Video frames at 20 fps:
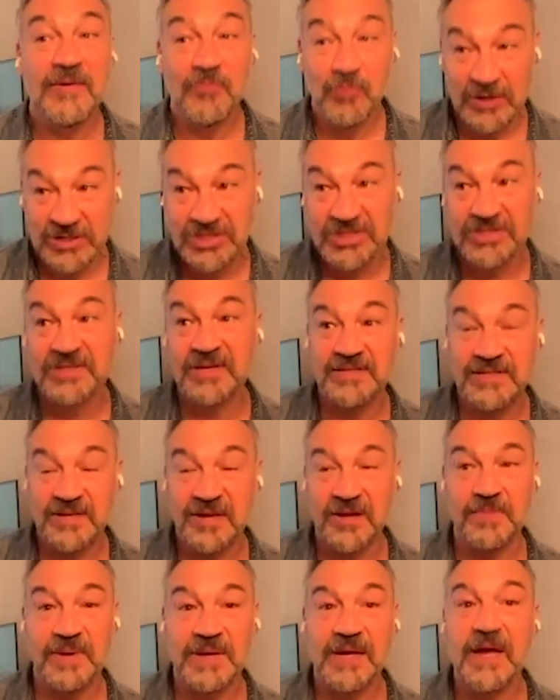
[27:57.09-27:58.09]
which is, it's
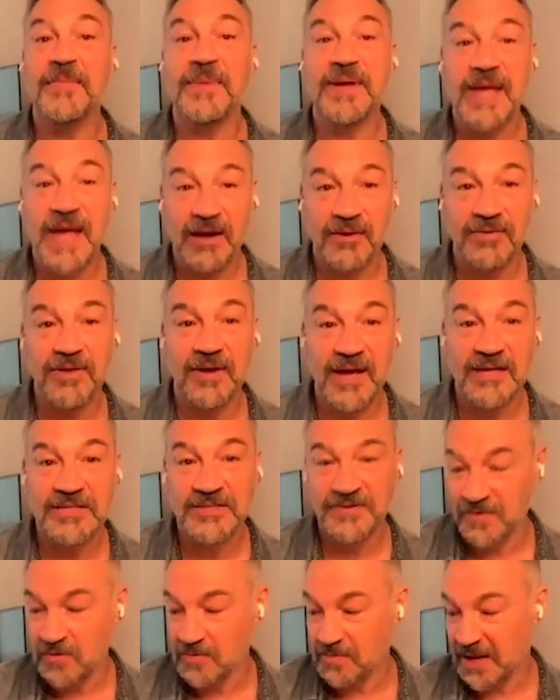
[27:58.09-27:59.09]
going to be coming out in the
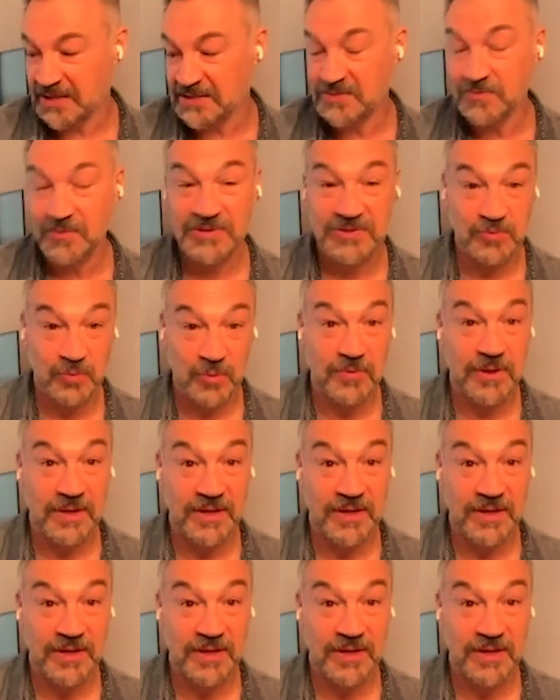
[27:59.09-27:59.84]
next few months, which we're